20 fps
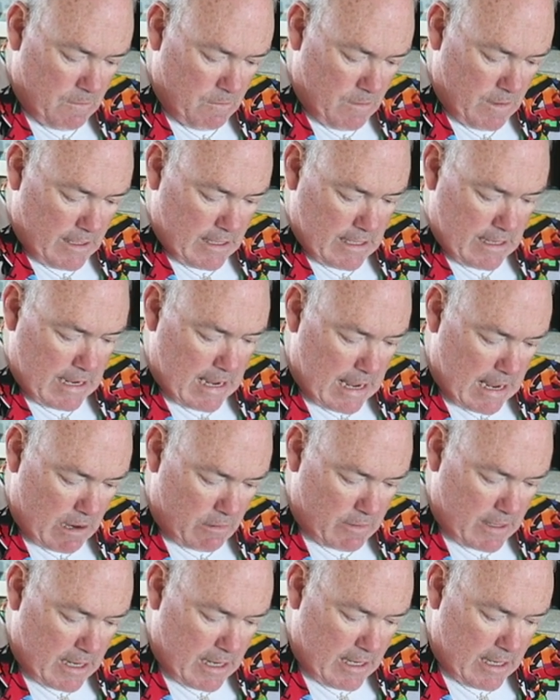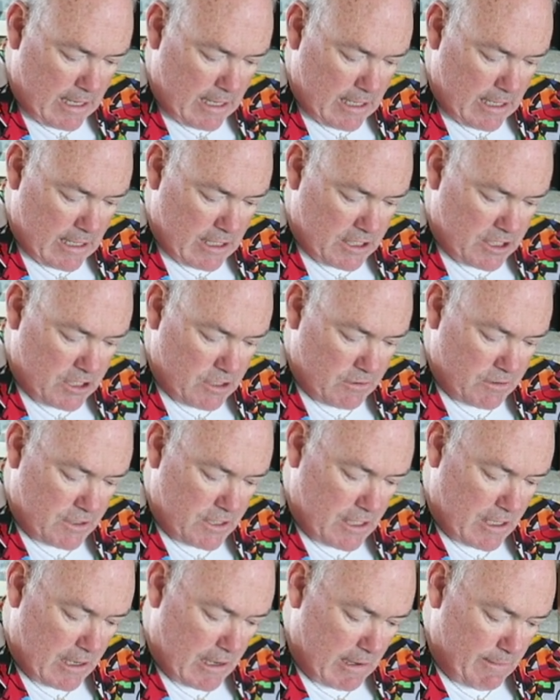without any issues
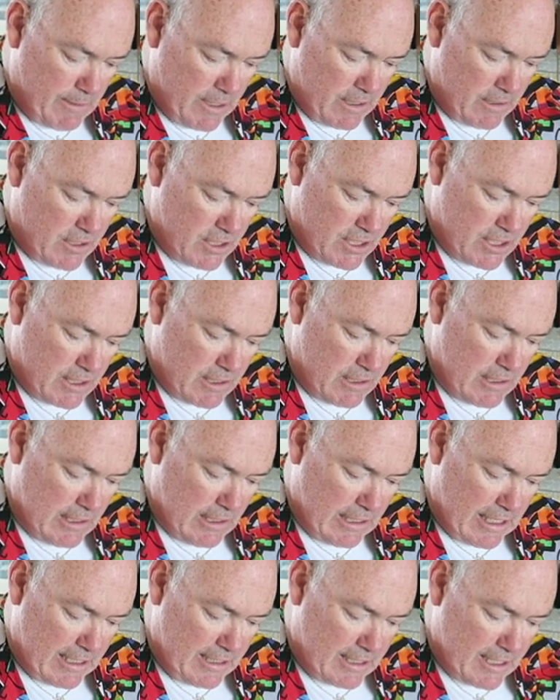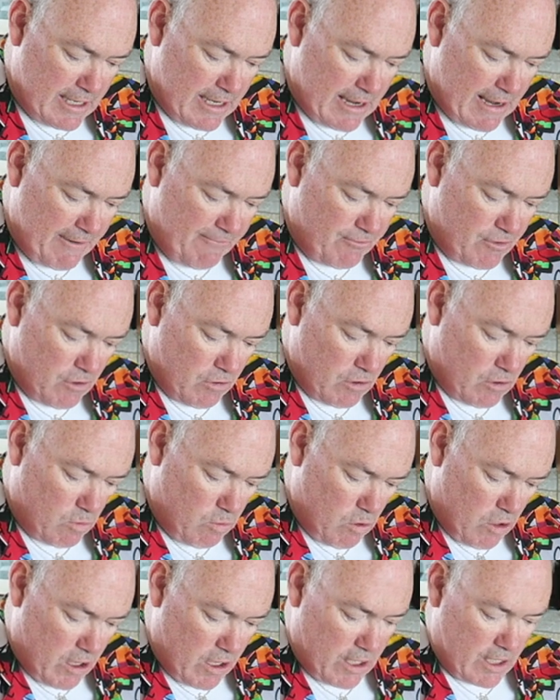here. I mean, just let the knife do the
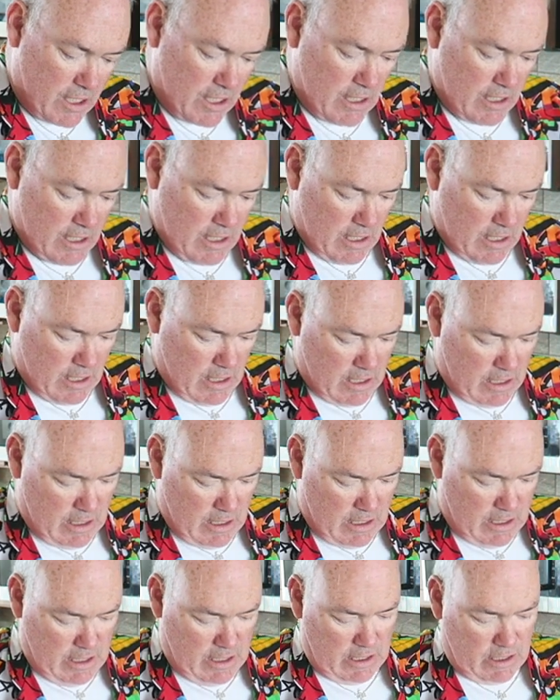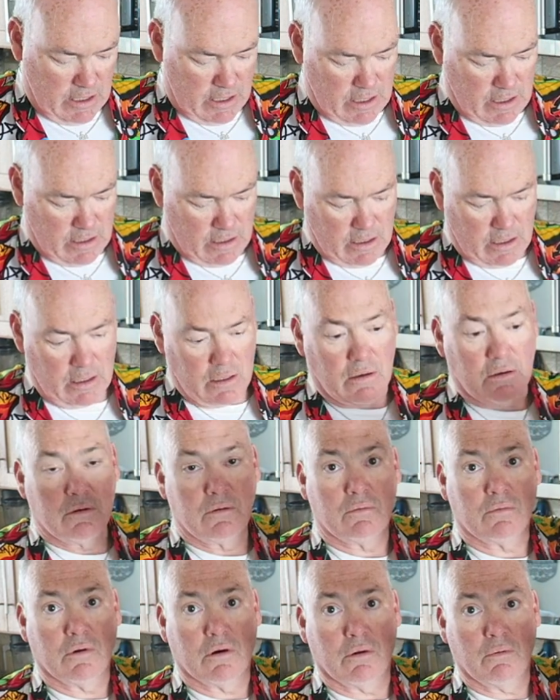work. And, you know,
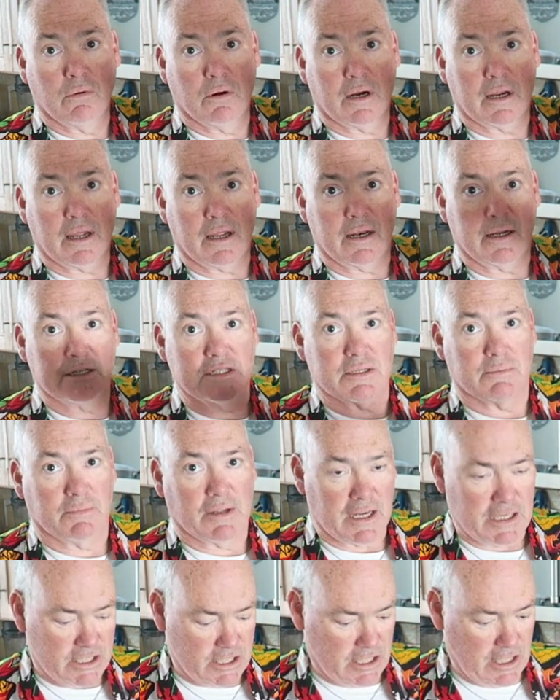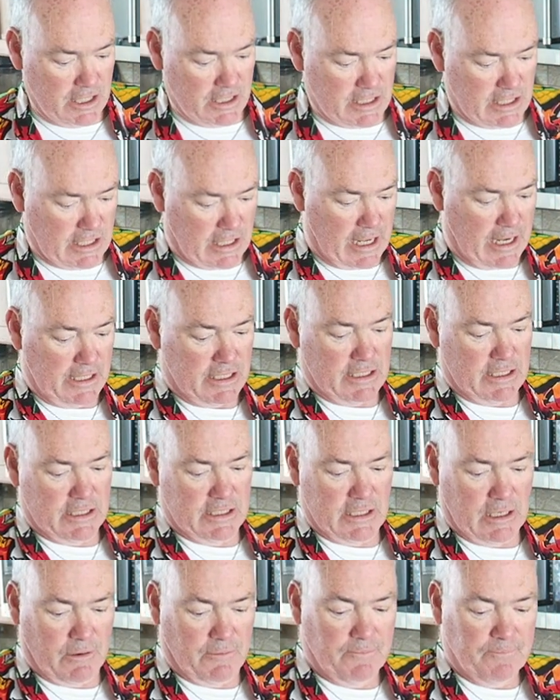we're, we're getting some nice thin slices,
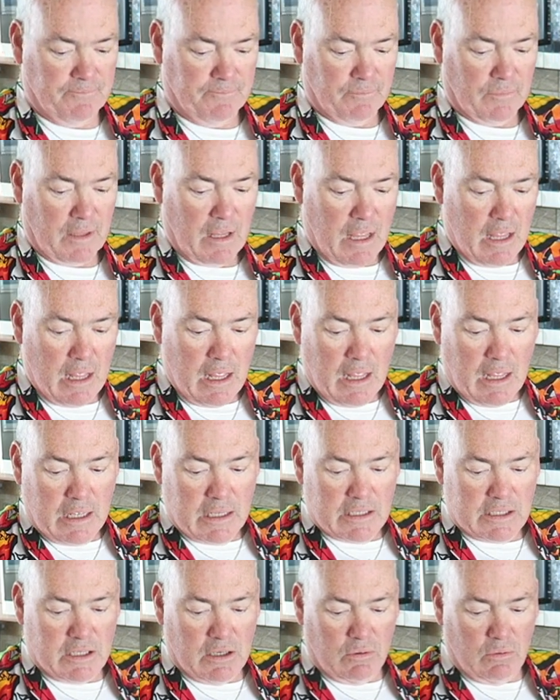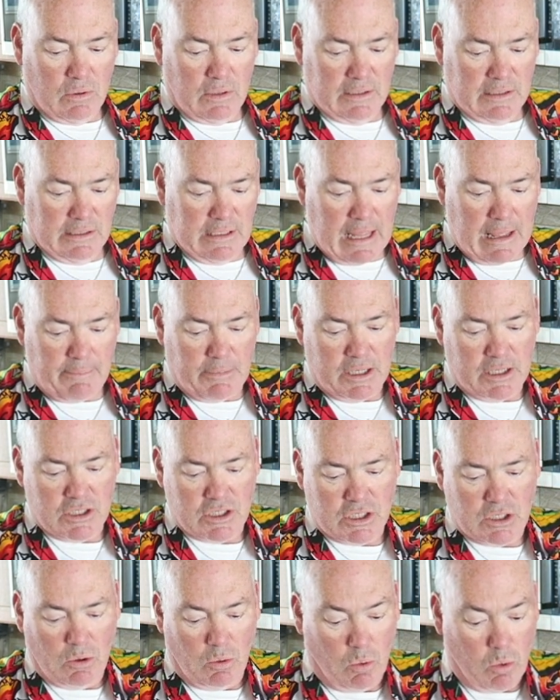so. So
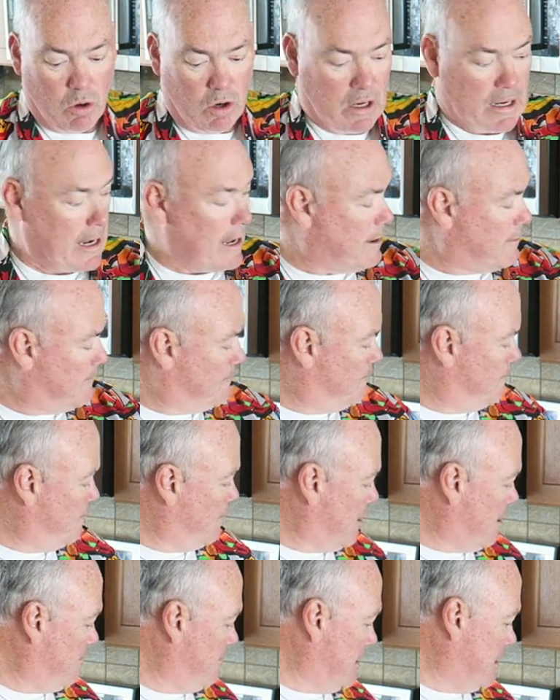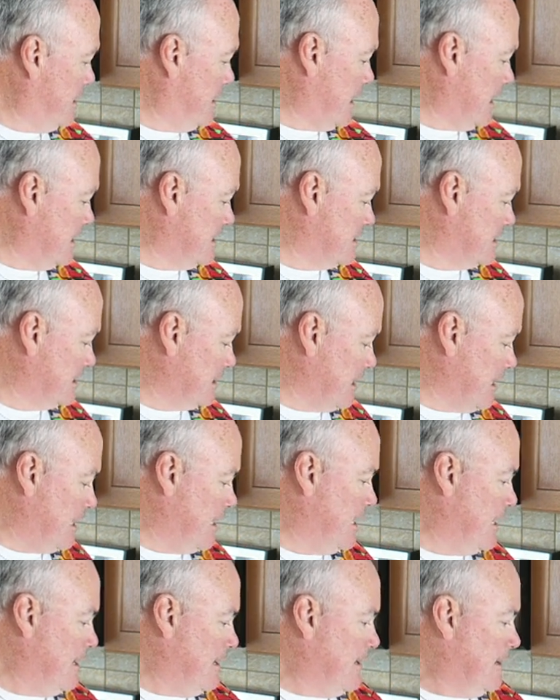lemons work out very nicely.
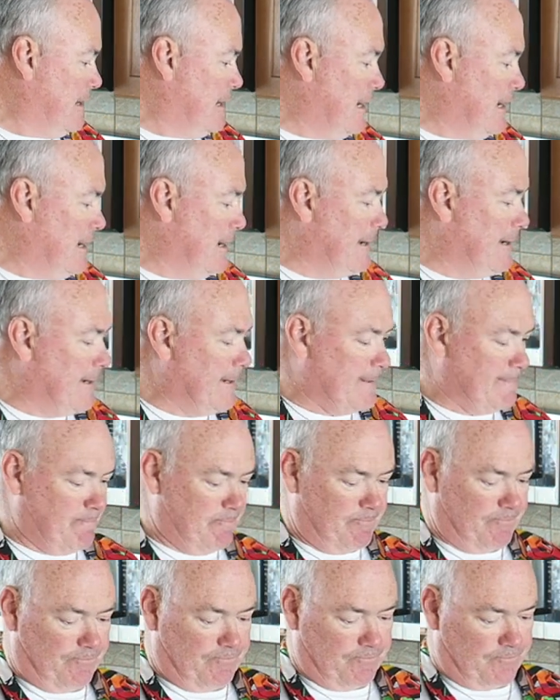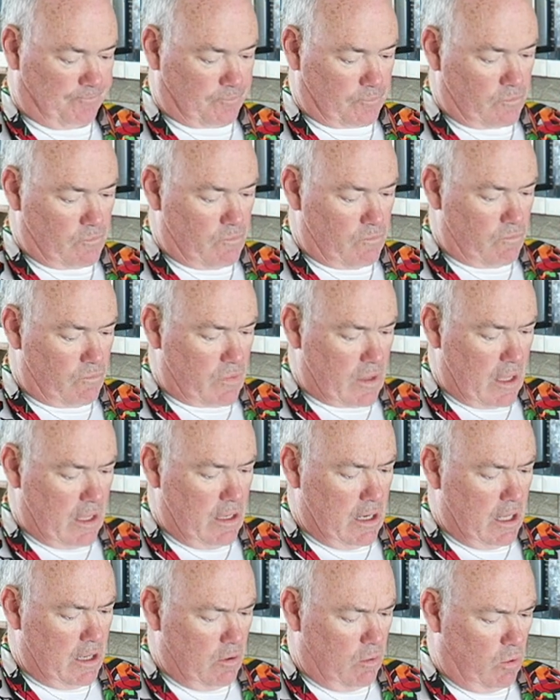Uh,
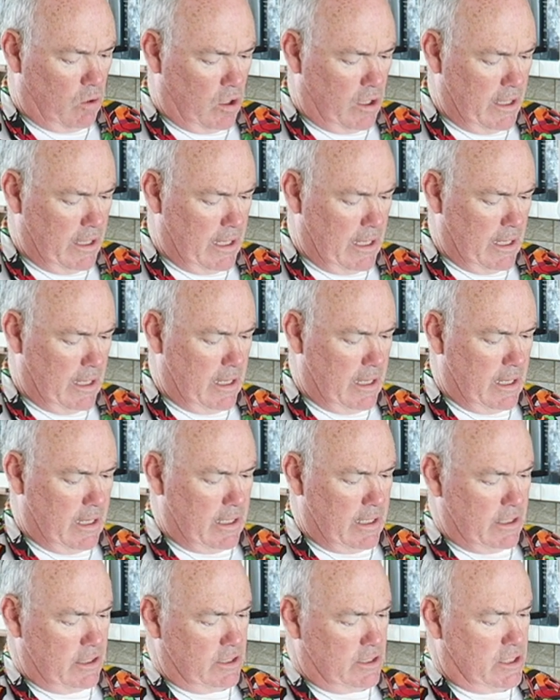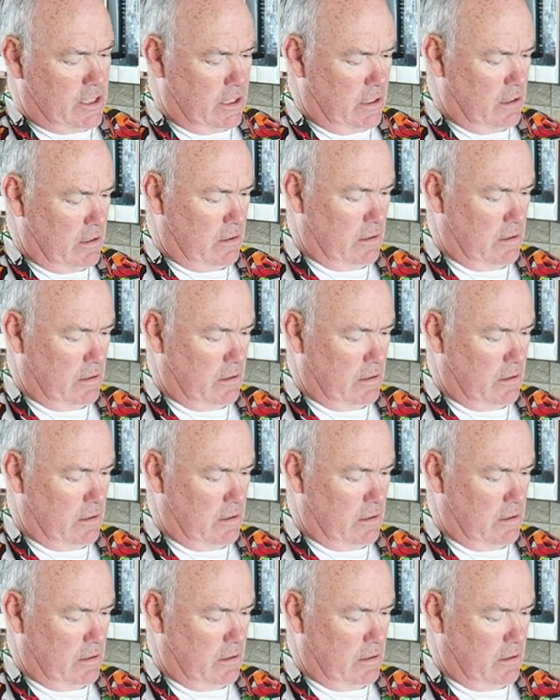another one is,